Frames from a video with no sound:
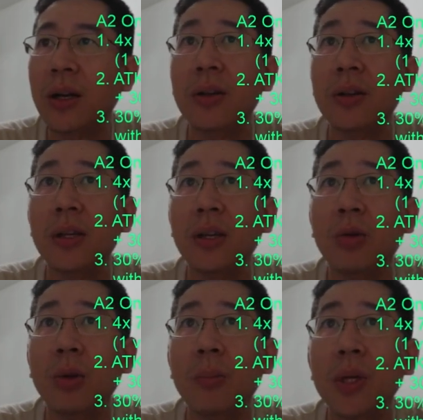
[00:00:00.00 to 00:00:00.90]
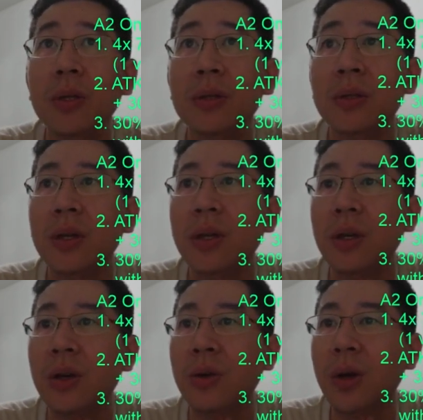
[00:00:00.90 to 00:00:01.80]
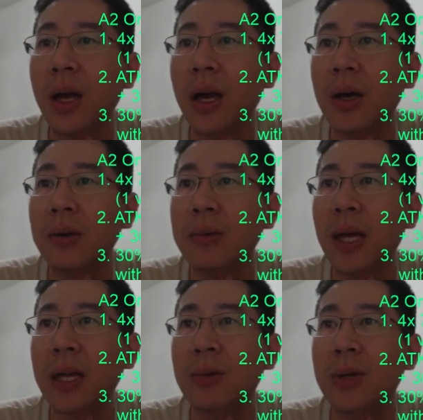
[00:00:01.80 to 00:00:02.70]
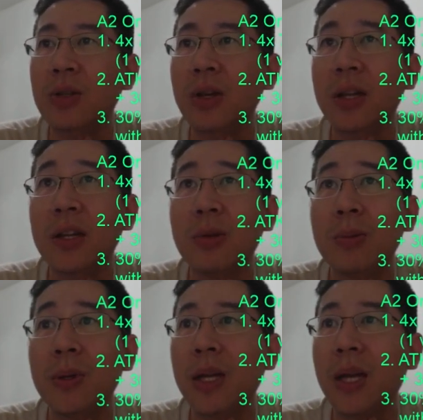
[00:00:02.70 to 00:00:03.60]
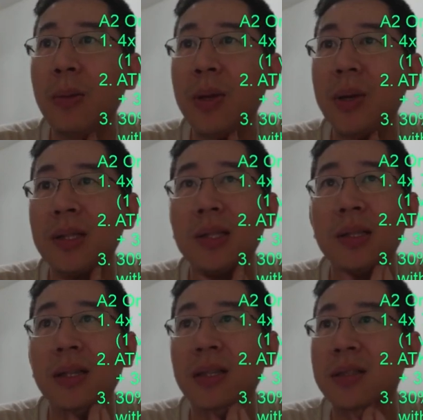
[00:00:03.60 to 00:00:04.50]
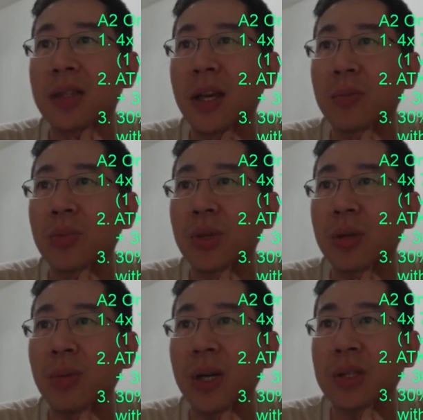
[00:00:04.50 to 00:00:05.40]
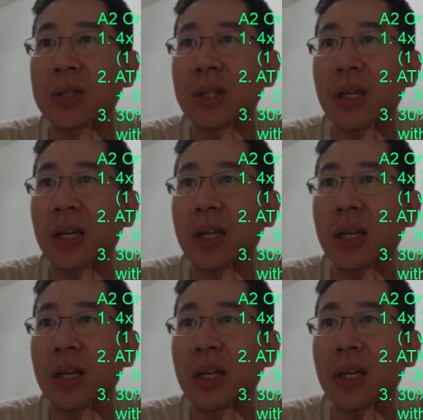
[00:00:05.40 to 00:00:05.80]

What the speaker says: the equipment. And when you look at the equipment, they're basically the same pretty much.